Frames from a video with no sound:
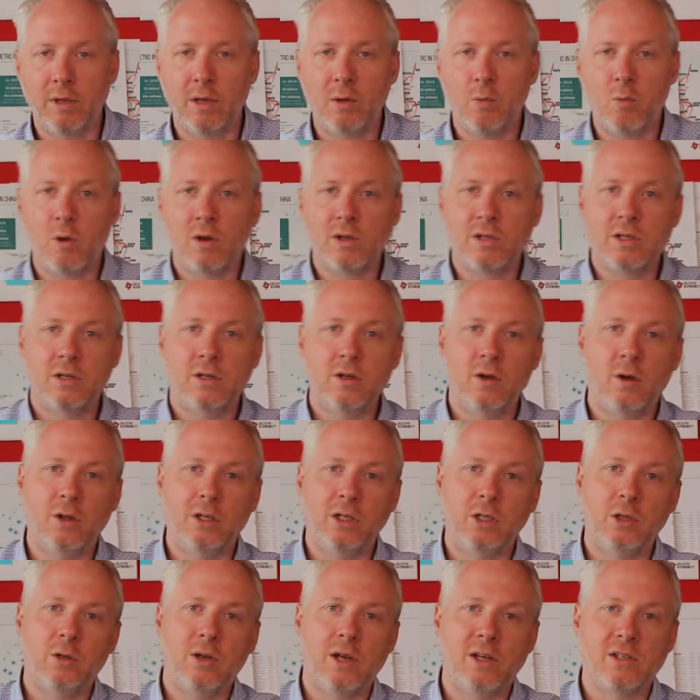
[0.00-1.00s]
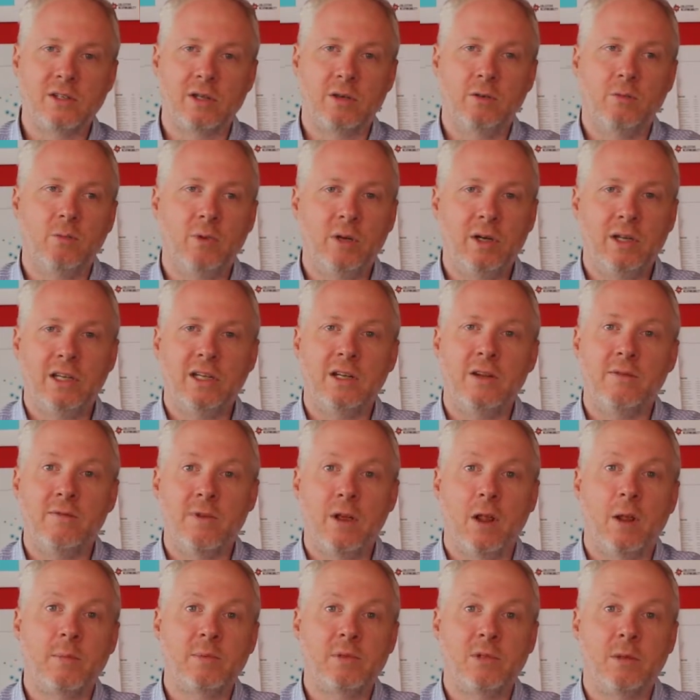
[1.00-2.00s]
They want to know that you guys can really
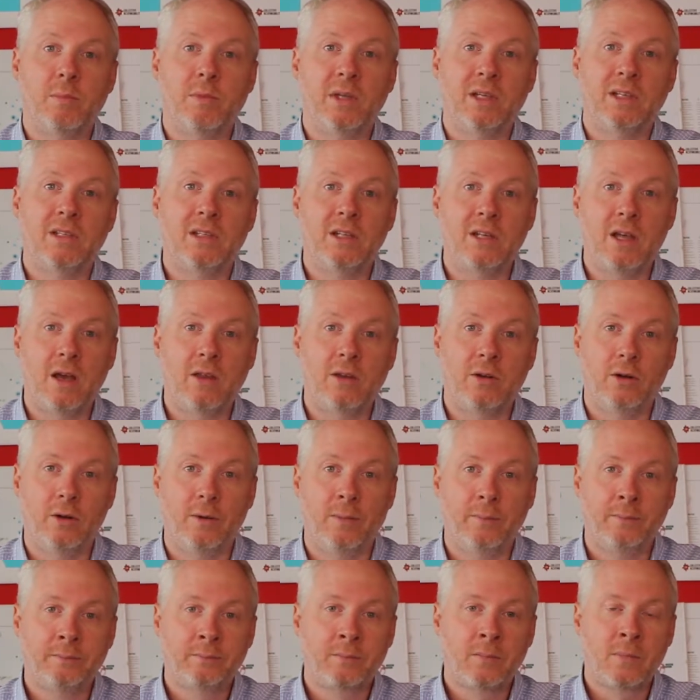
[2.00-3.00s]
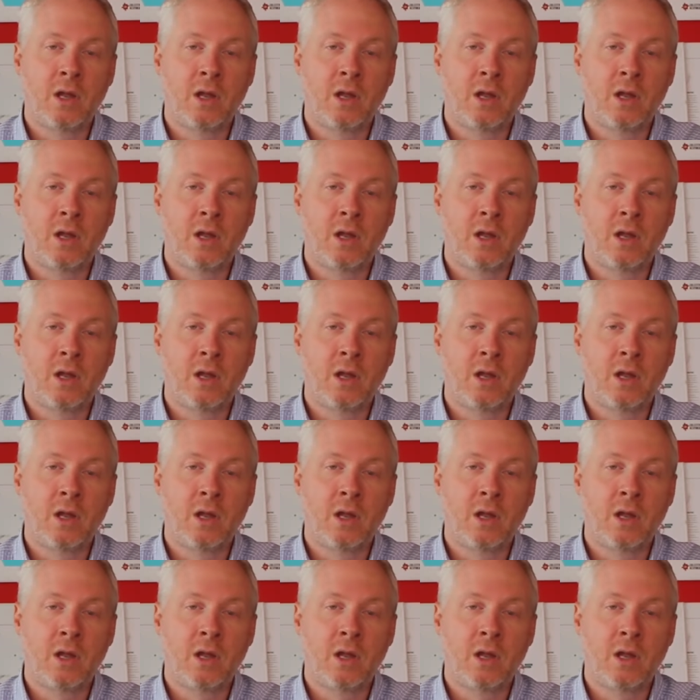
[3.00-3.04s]
develop something together.